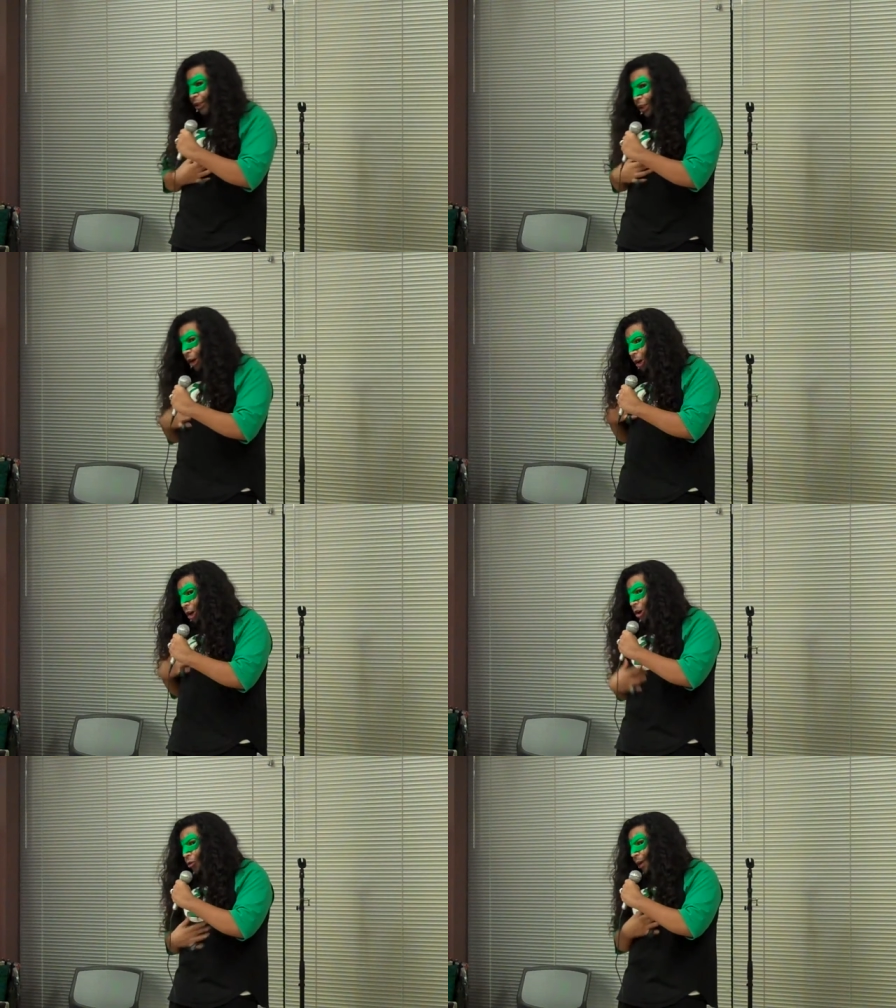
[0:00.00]
out the
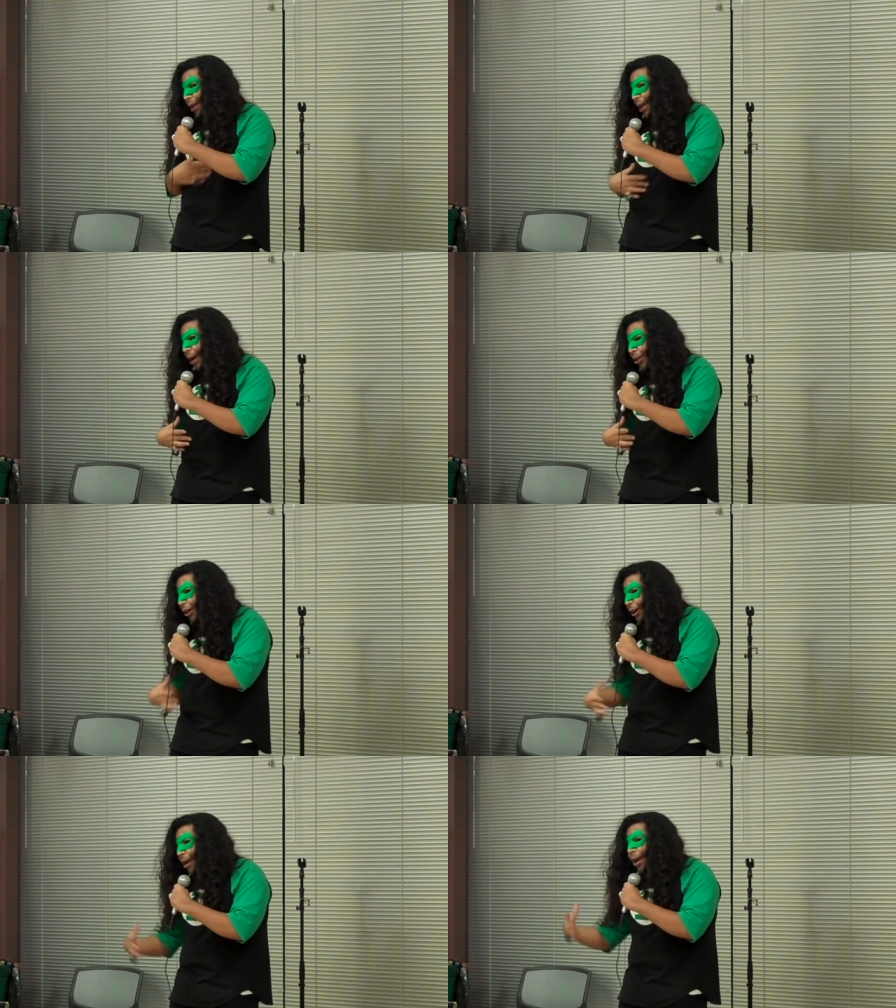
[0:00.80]
logo, Green
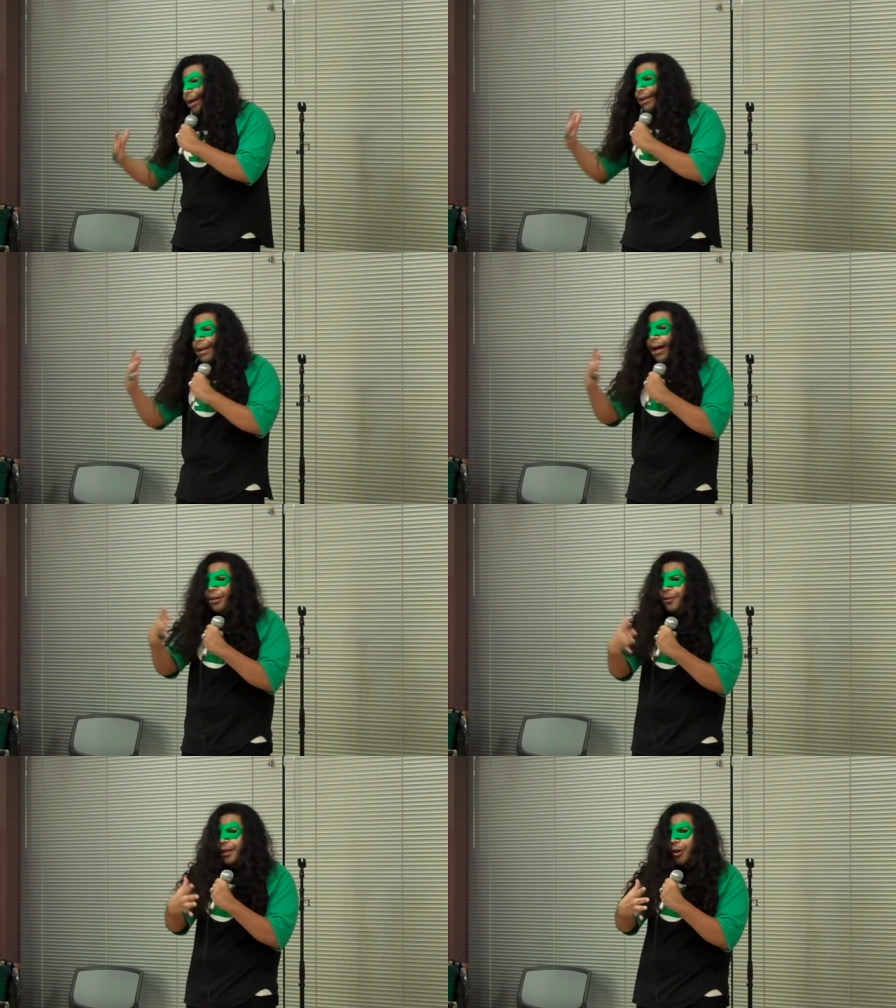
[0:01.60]
Lantern,
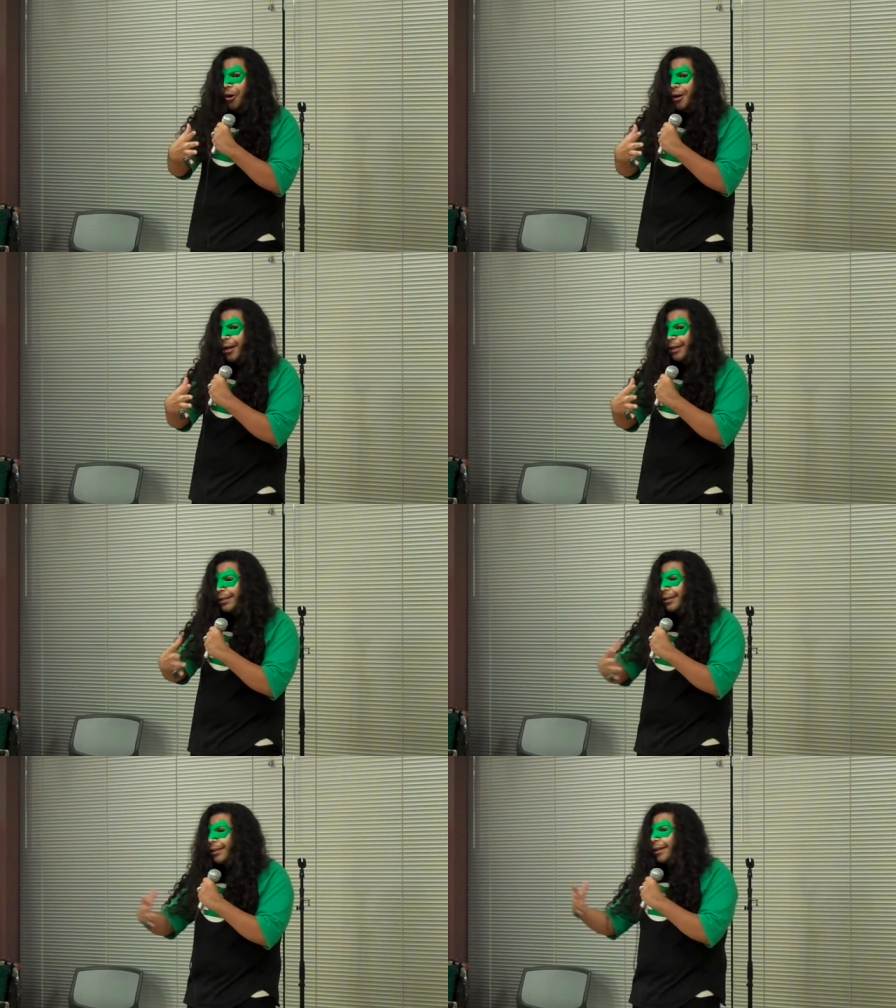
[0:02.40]
not Green
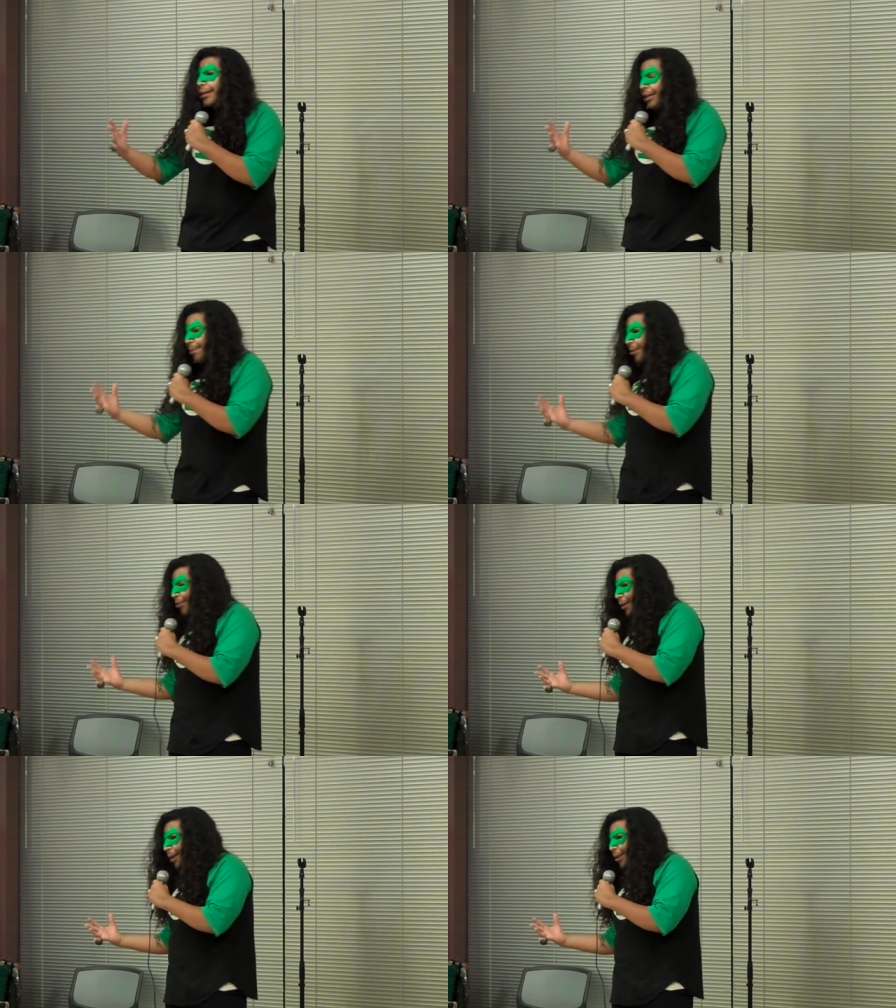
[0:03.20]
Hornet. Keep it
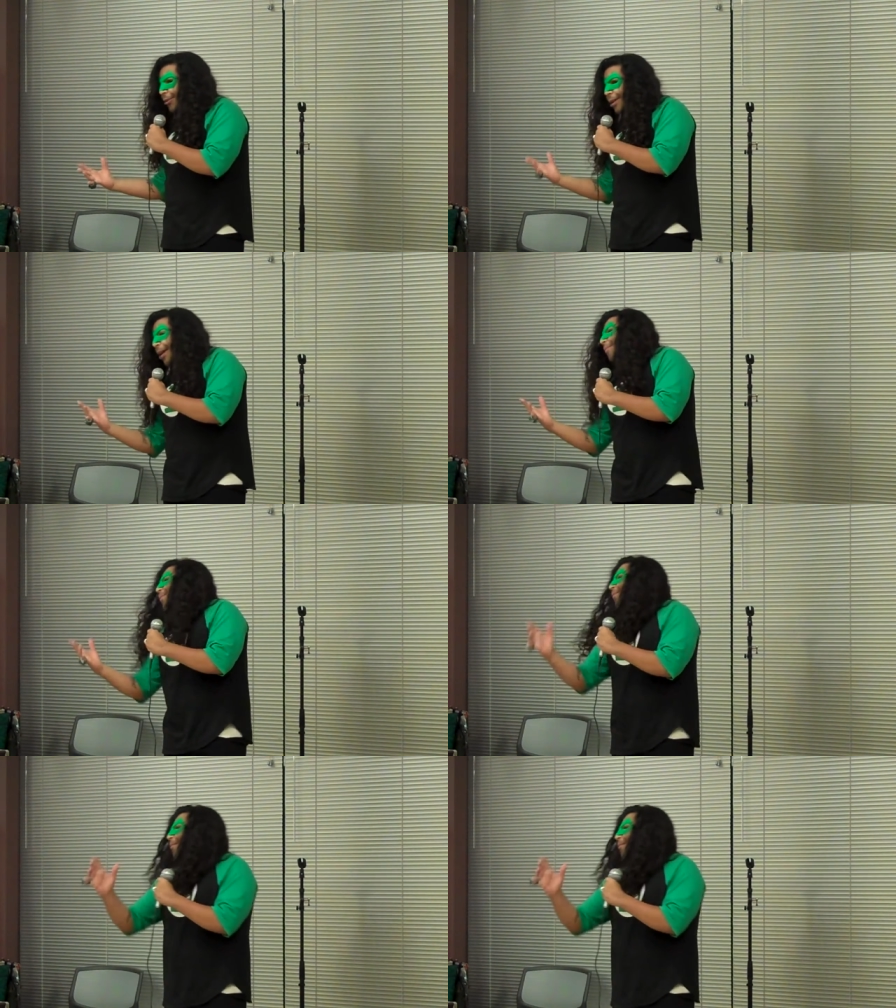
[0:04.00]
straight, okay?